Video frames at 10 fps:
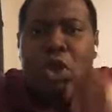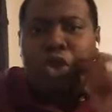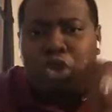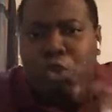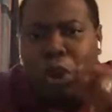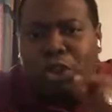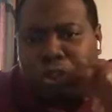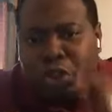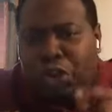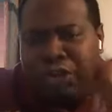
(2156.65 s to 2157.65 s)
you want to
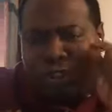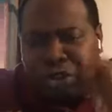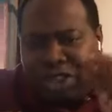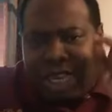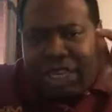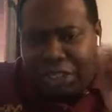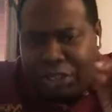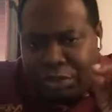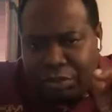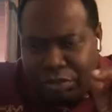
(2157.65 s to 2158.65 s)
solve a social
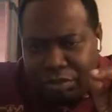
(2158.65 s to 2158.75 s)
issue.